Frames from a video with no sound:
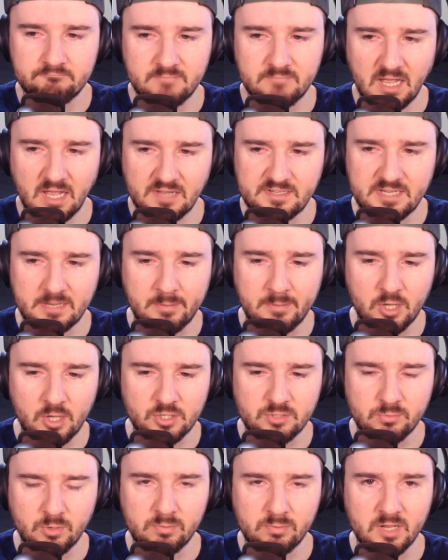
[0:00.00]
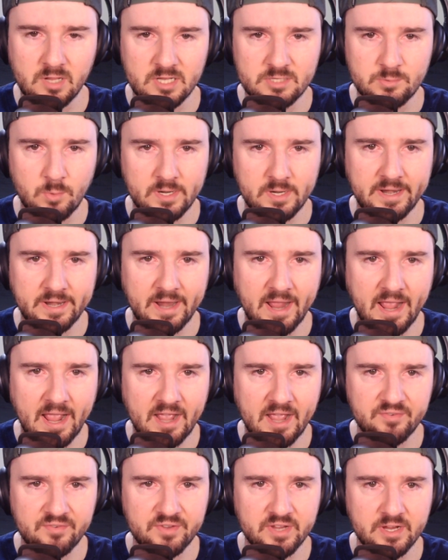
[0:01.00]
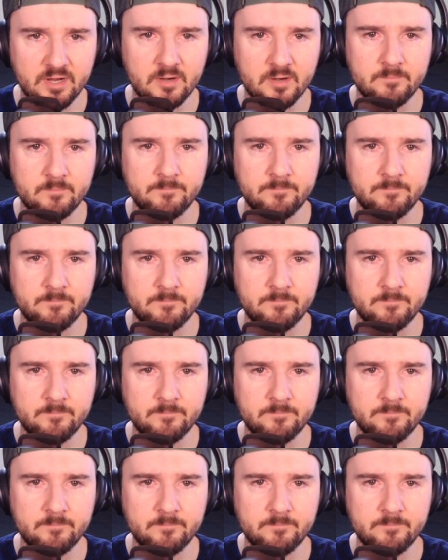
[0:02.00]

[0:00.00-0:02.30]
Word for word: I'll take Baltimore plus one and a half here.